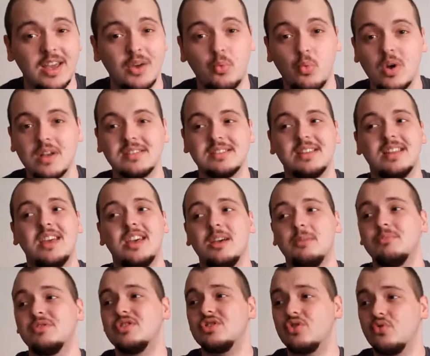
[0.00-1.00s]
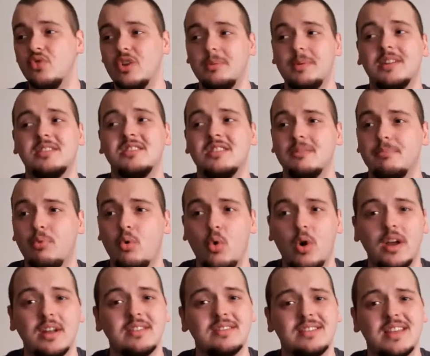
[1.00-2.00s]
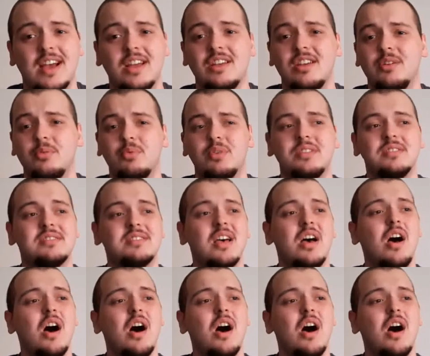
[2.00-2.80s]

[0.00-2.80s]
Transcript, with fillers: It wasn't him screaming to the point that it was